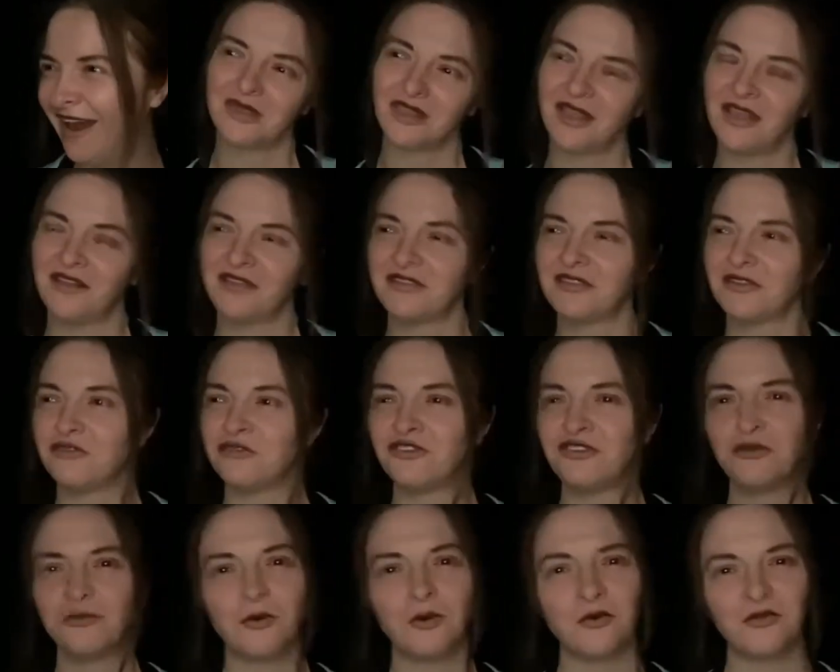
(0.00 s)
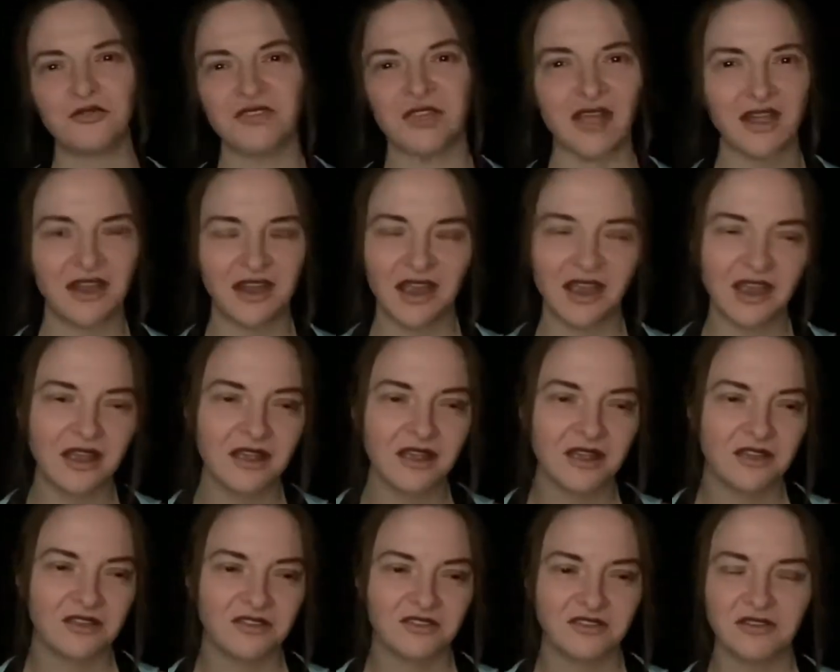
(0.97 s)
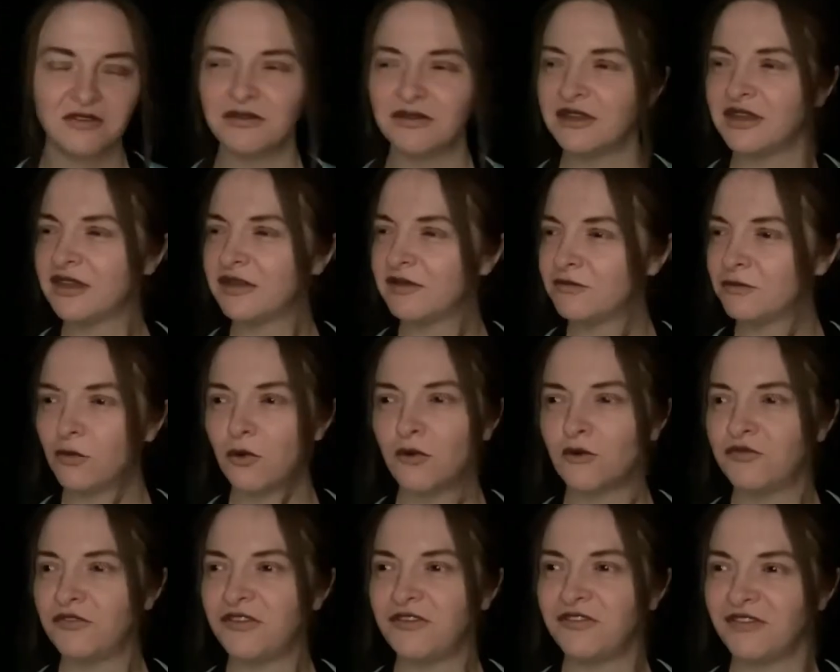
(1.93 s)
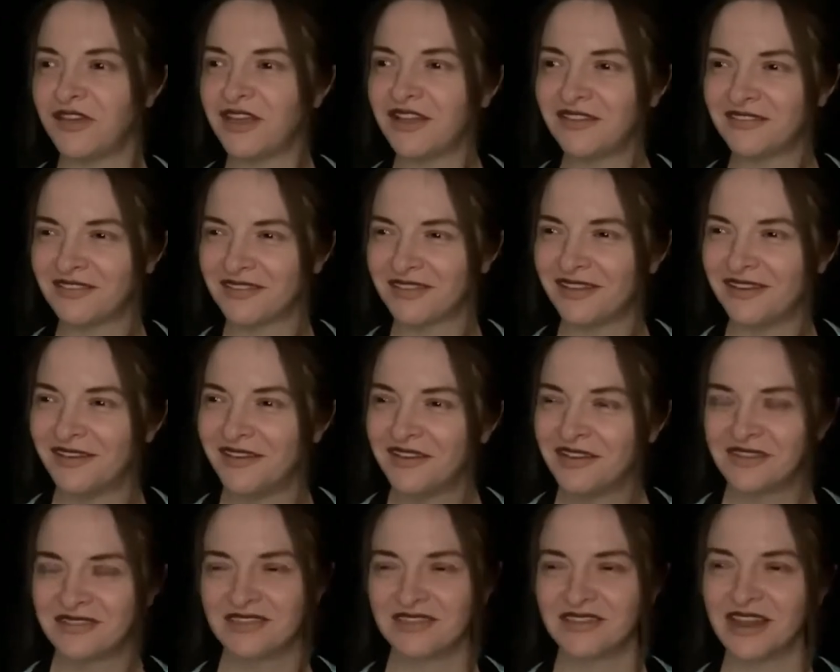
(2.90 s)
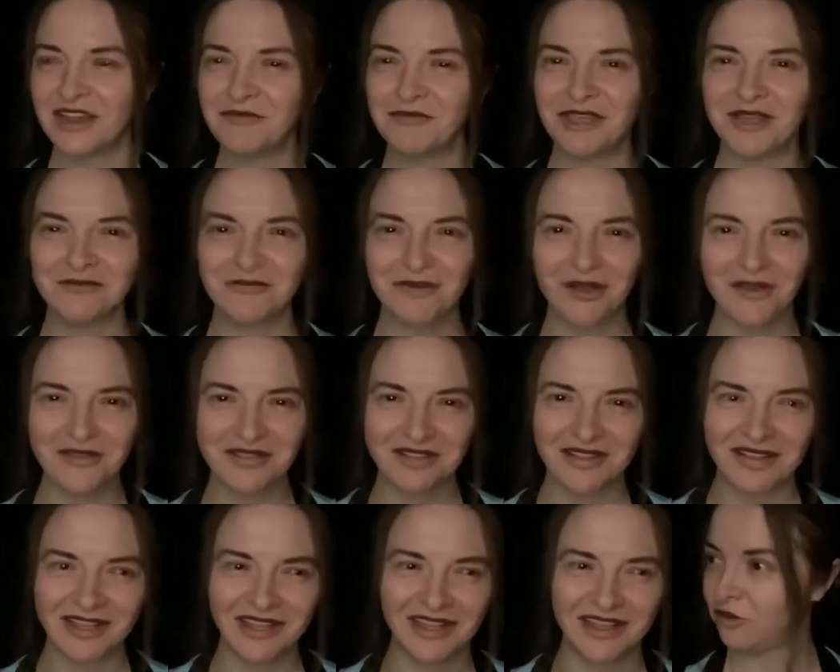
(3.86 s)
Yeah, so 2 wolves down here doing wolfy things, sleeping mostly.